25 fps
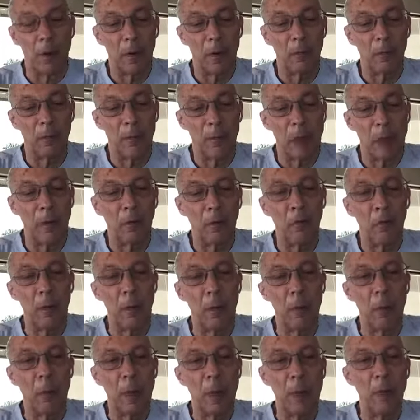
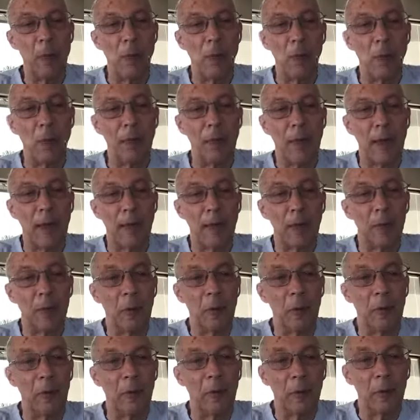volunteer people without
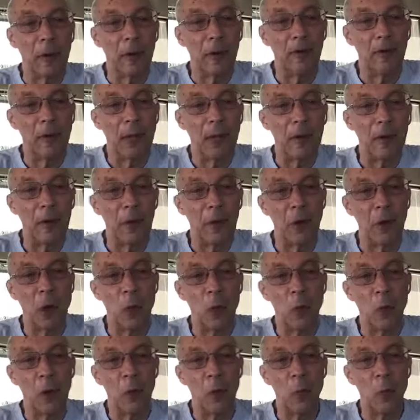them exactly
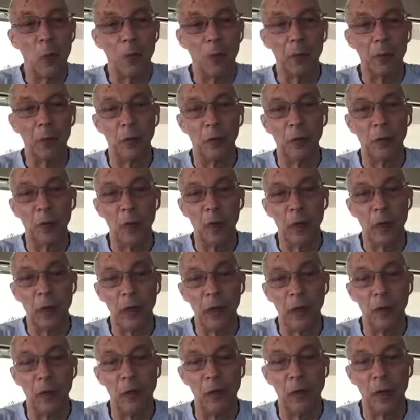knowing what the duty
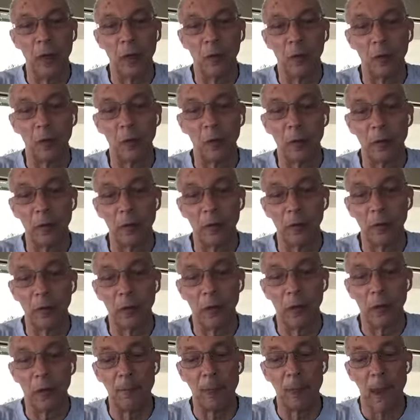entails. But
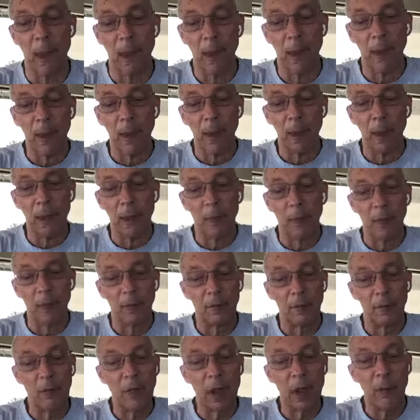
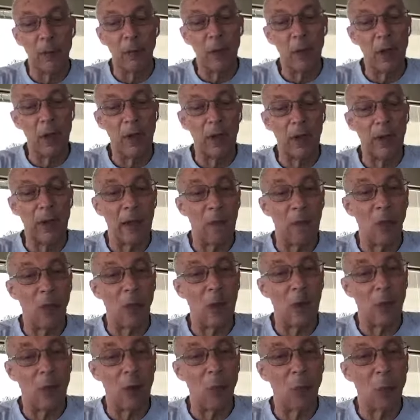timer, you have to have
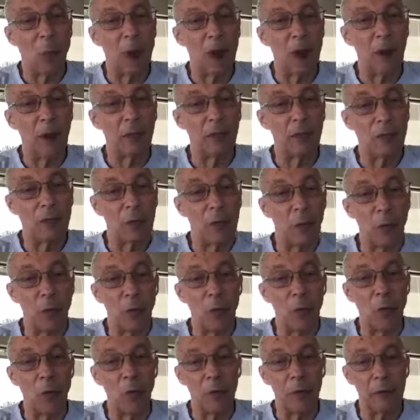a watch
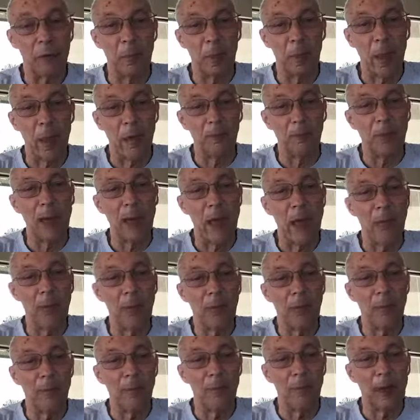or some kind of
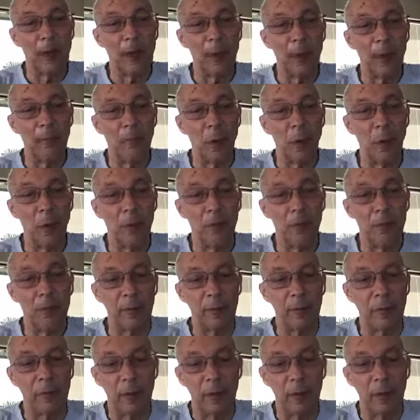timing device, which